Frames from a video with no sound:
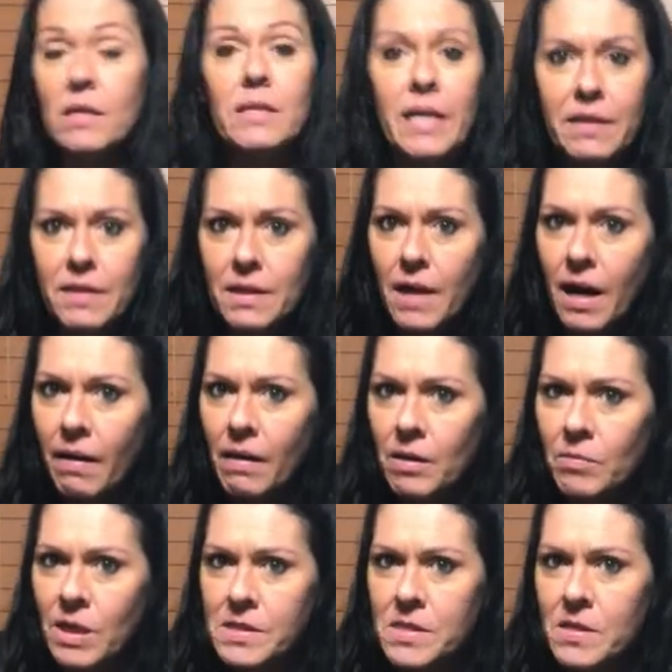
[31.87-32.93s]
like the
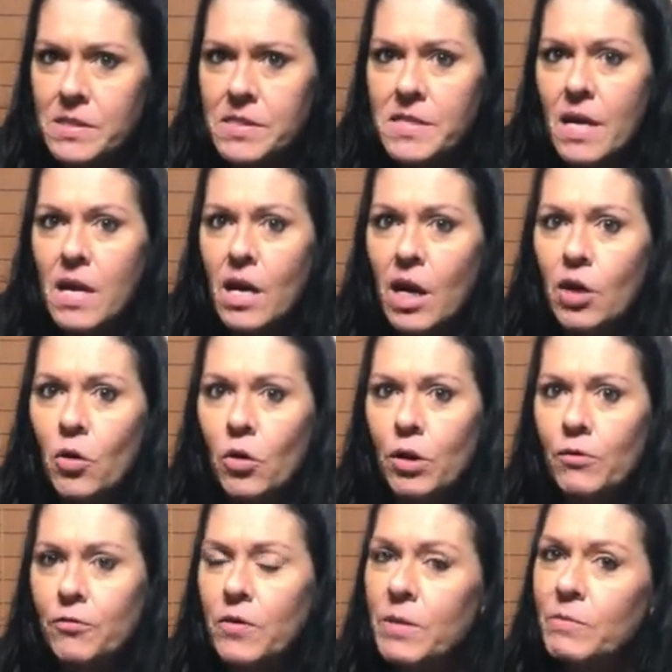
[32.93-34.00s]
nylon muzzles, in
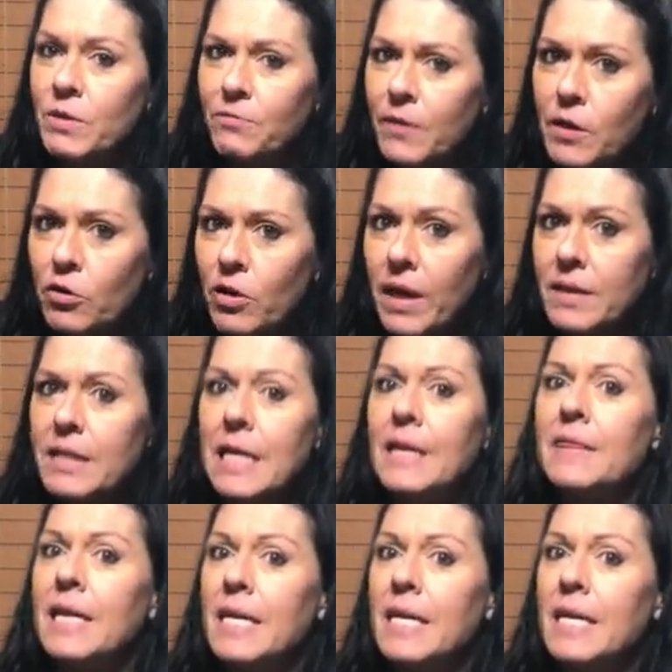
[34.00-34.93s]
order for them to fit correctly,